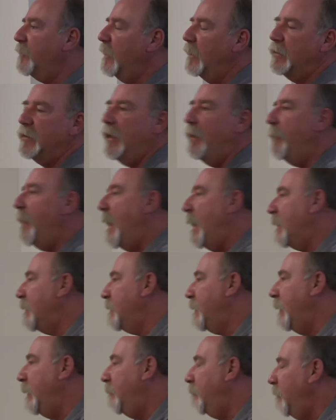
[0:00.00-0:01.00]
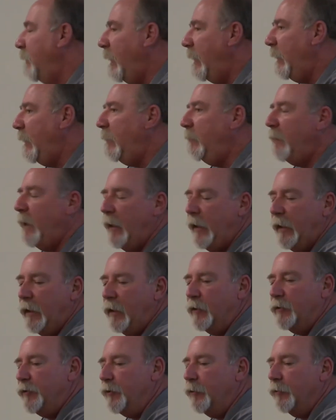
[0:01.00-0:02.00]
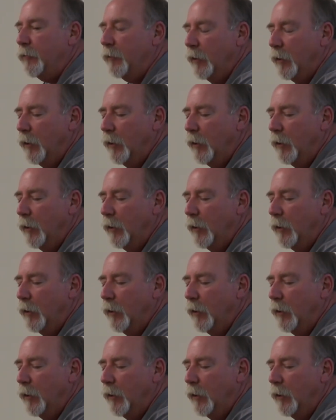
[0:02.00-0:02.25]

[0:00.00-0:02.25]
Sunset Magazine, any issue.